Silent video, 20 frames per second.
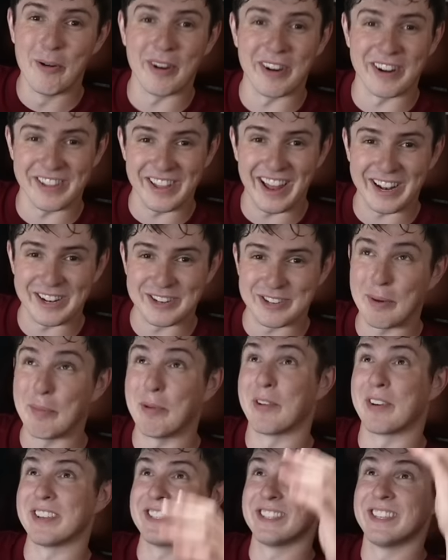we're in a lot of trouble
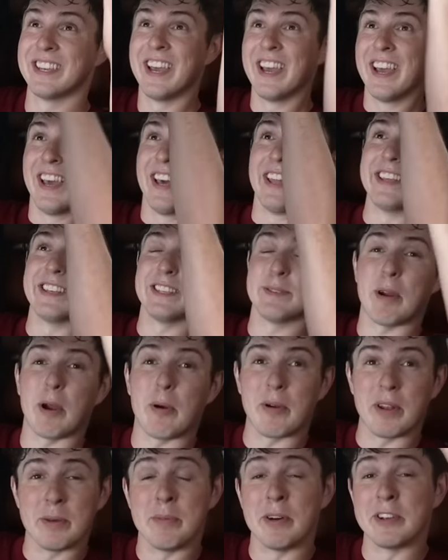because this is probably one
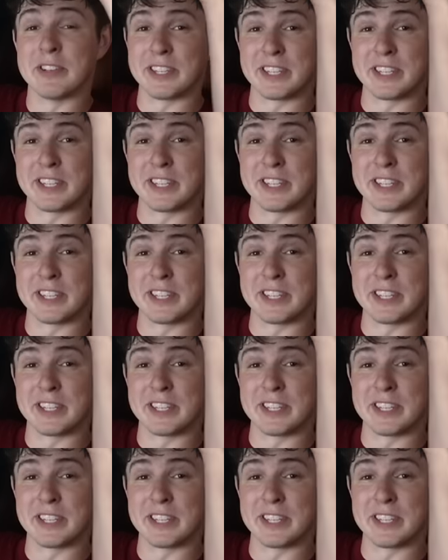of the most